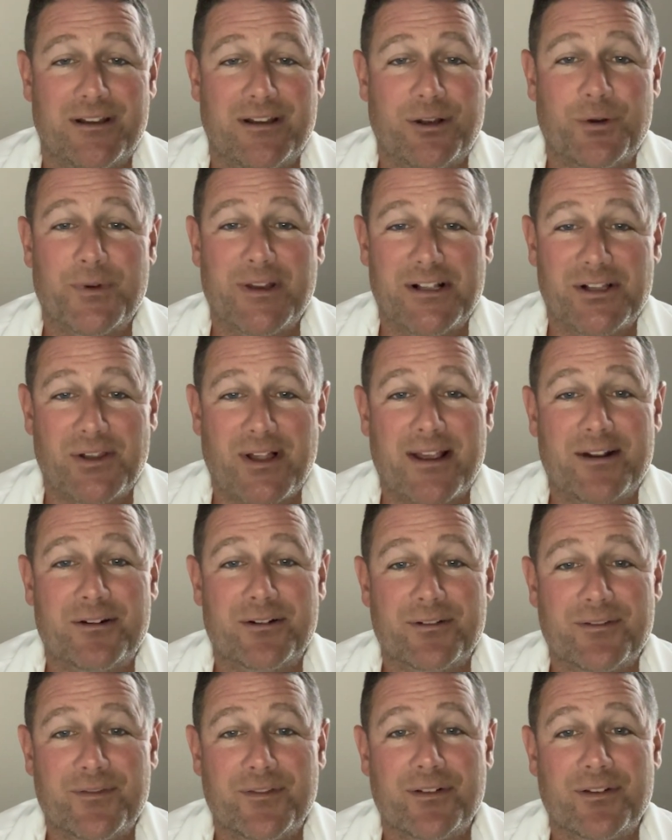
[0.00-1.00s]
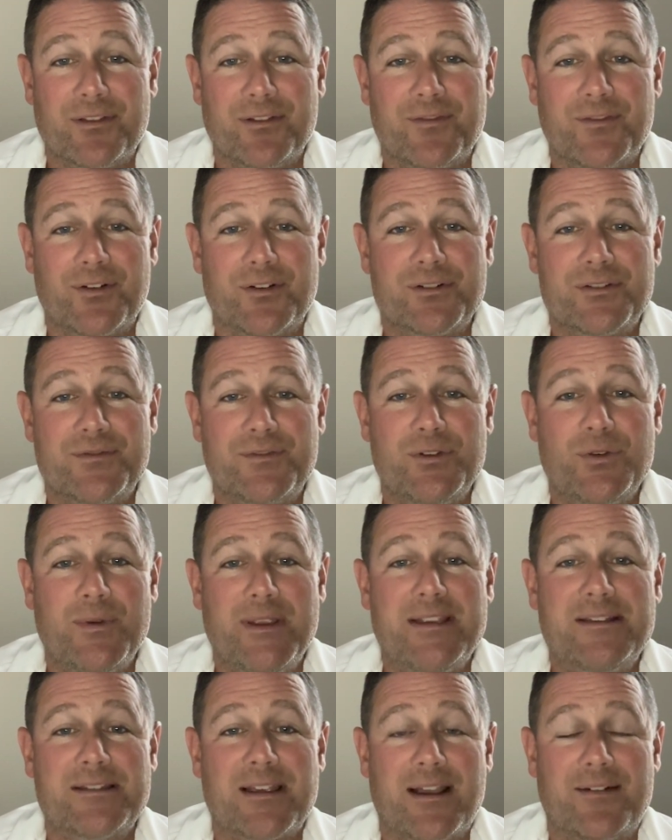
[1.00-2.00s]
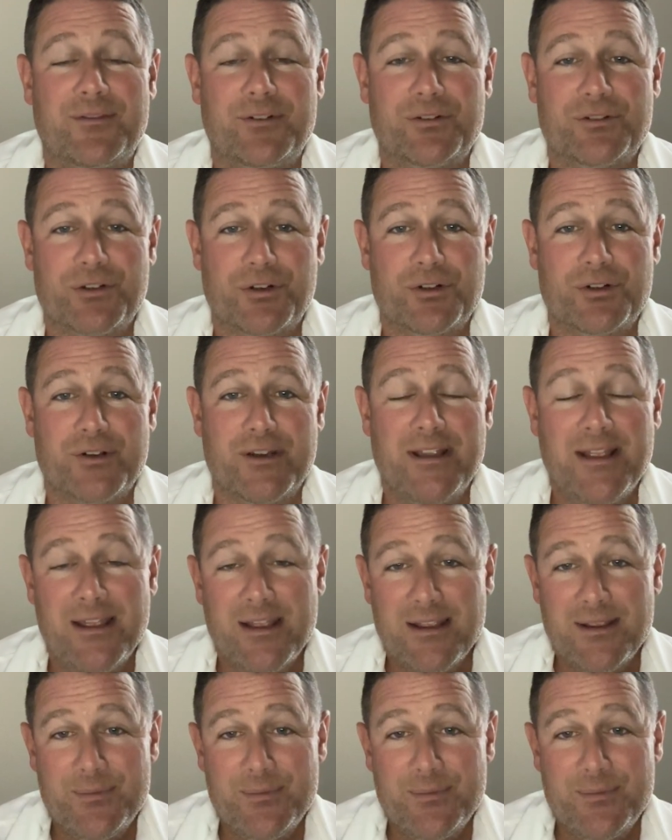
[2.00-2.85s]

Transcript: a recliner for the first few weeks after surgery